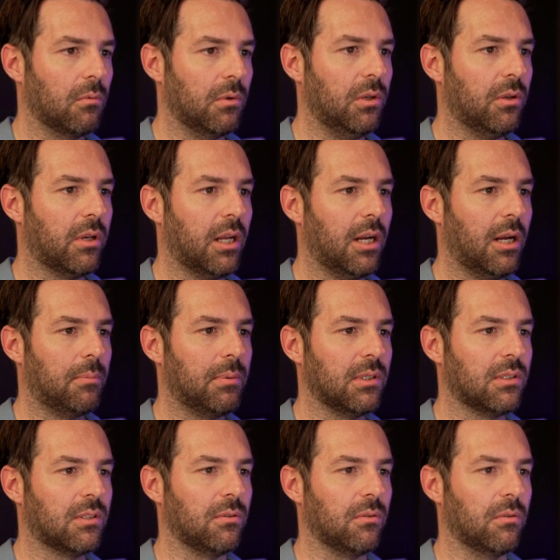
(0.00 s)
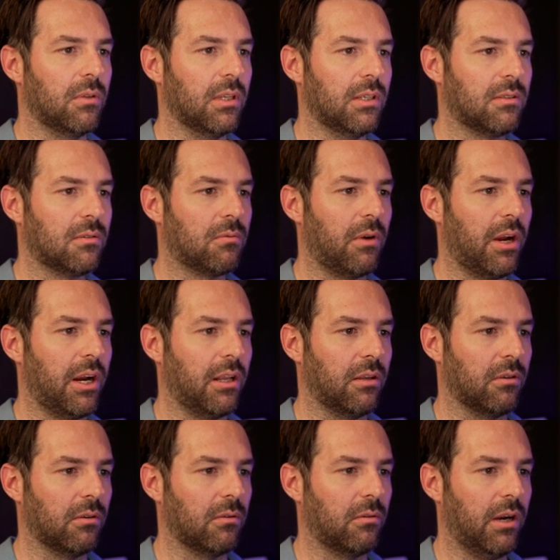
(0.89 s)
When you get up into this
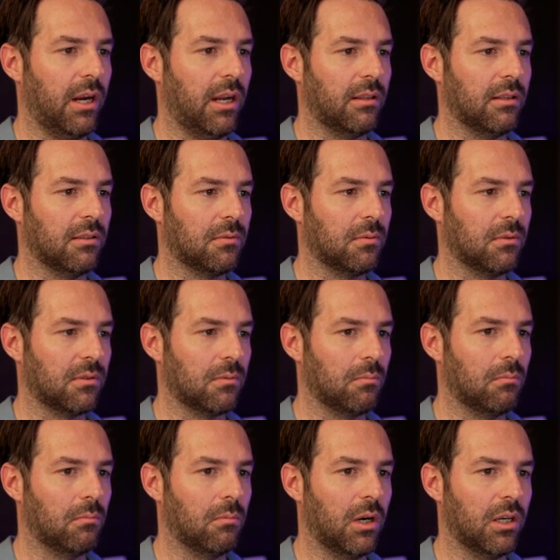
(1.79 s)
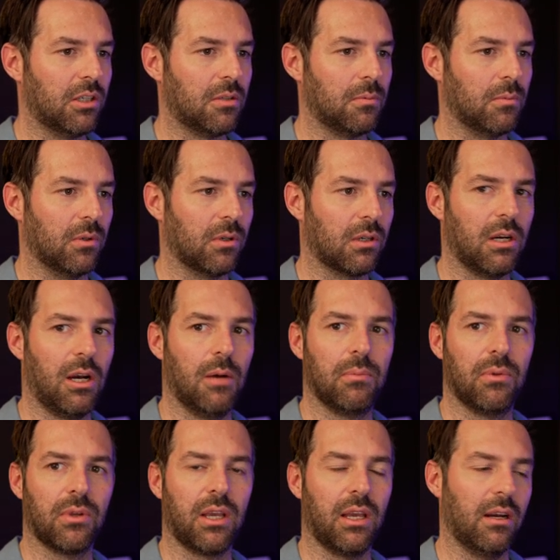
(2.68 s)
radial array, this was much more
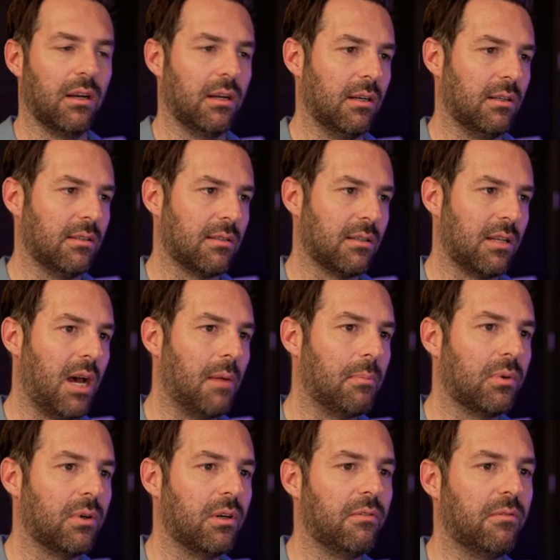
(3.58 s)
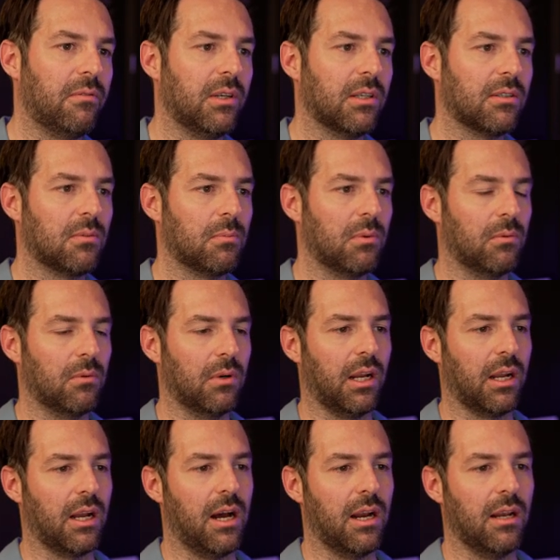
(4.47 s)
complicated and it's not perfect, but when I
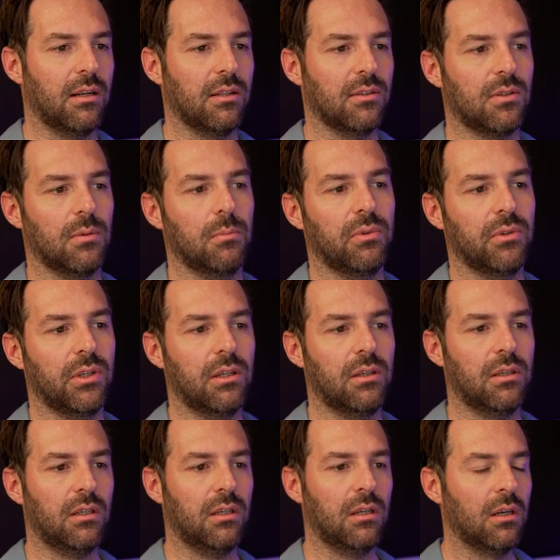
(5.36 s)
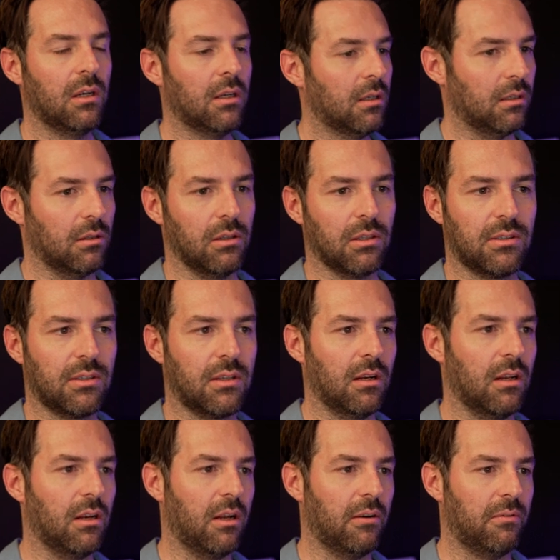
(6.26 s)
got it into Blender, it looked good
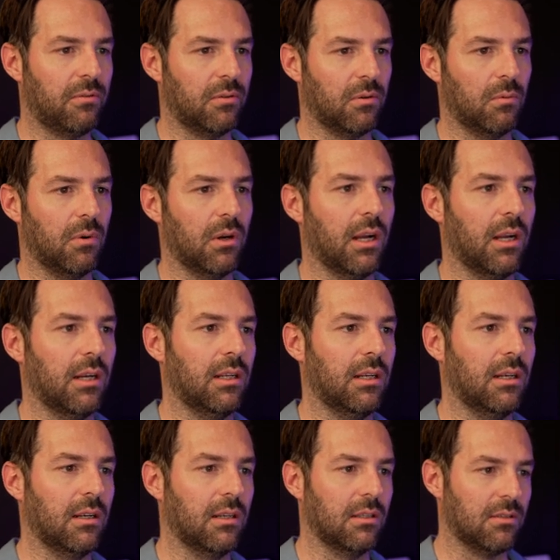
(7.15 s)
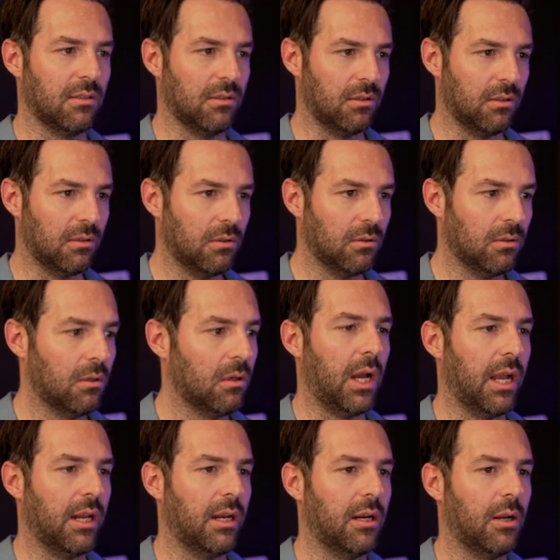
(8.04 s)
enough for what I needed it to do. I
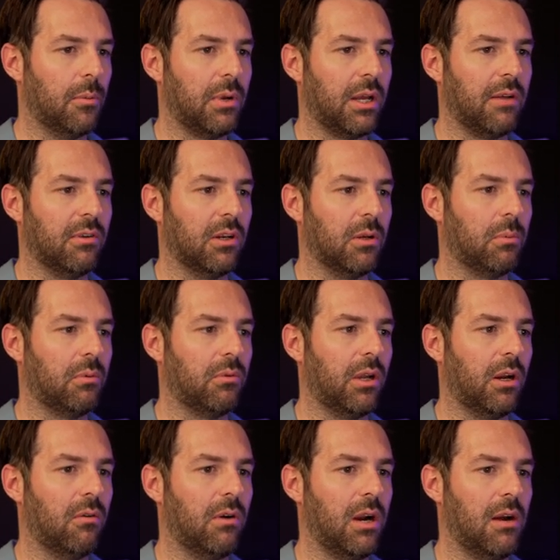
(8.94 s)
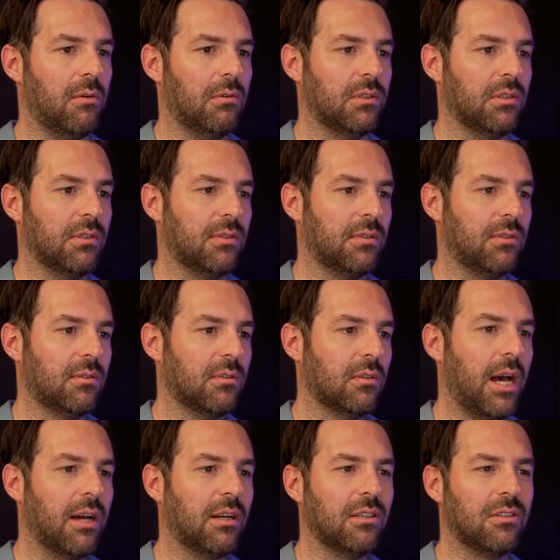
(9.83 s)
ended up having to play around with just
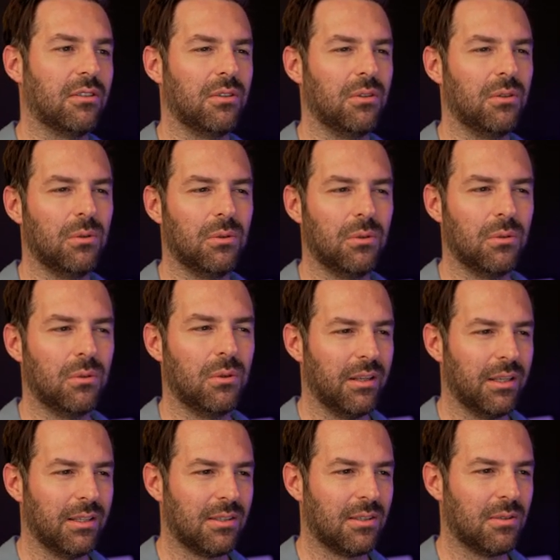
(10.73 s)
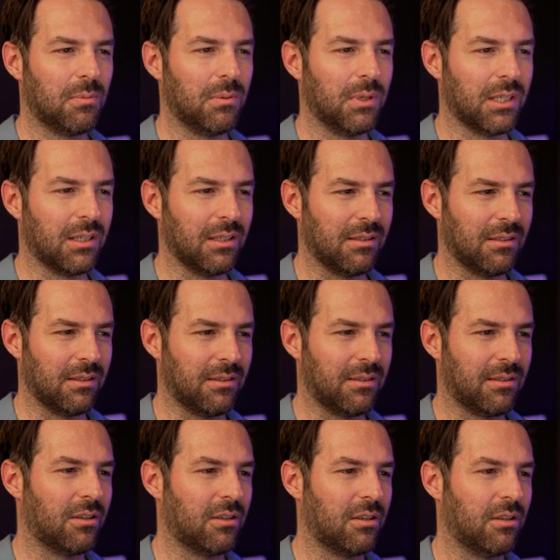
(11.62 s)
how to do this because
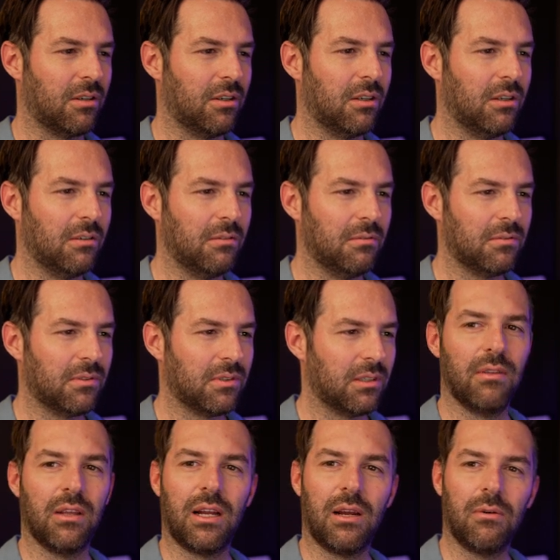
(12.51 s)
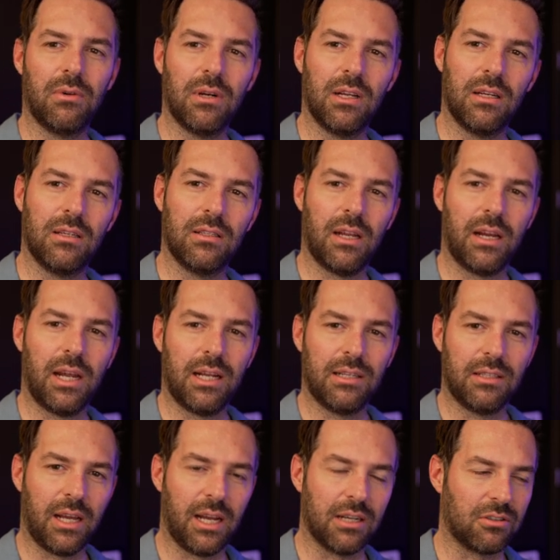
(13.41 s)
it's curved. Then I went in and had
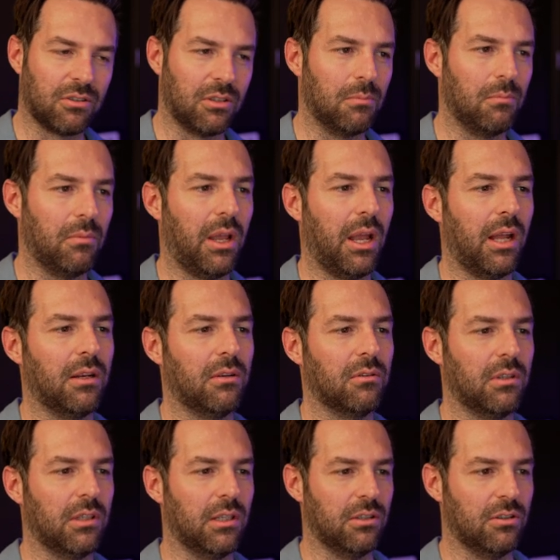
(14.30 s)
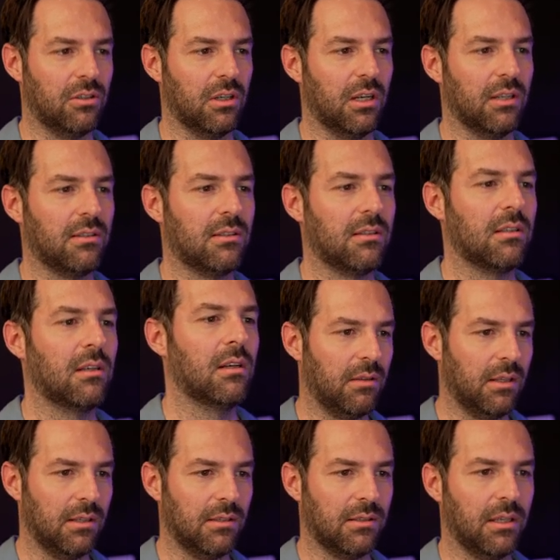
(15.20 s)
to actually manually adjust
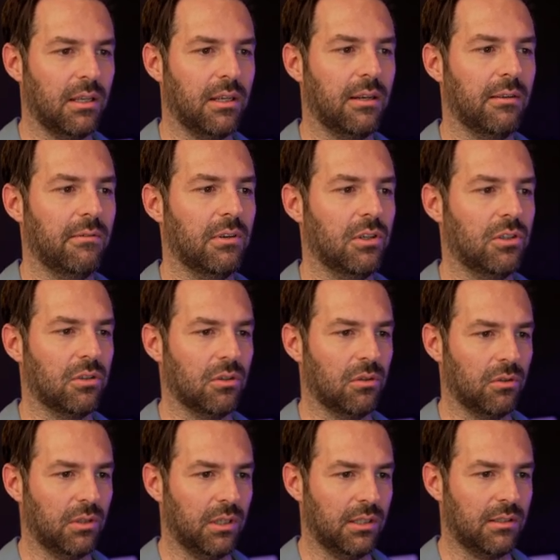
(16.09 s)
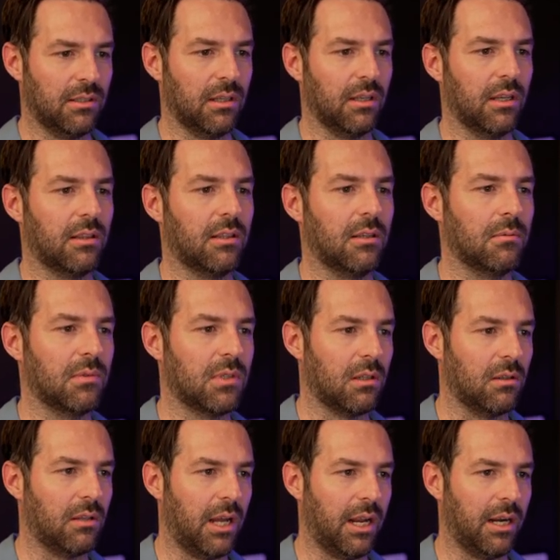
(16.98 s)
these individually to get them to
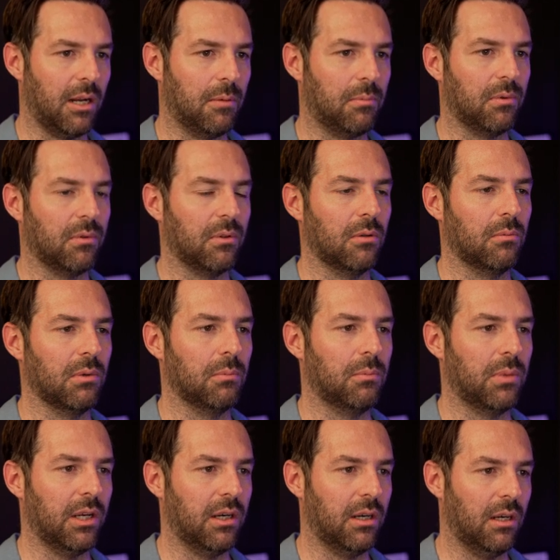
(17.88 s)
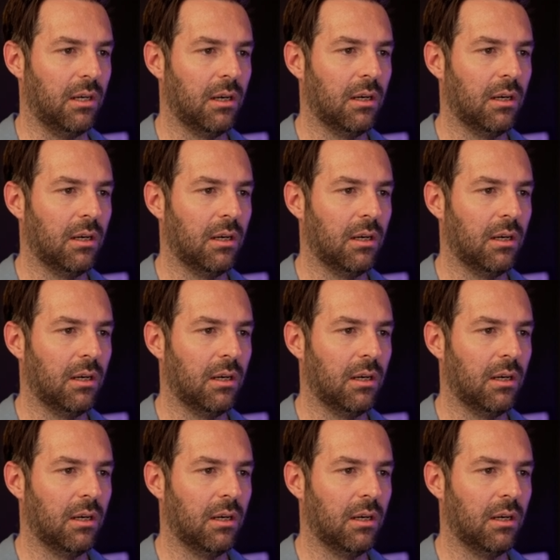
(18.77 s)
line up a little bit better.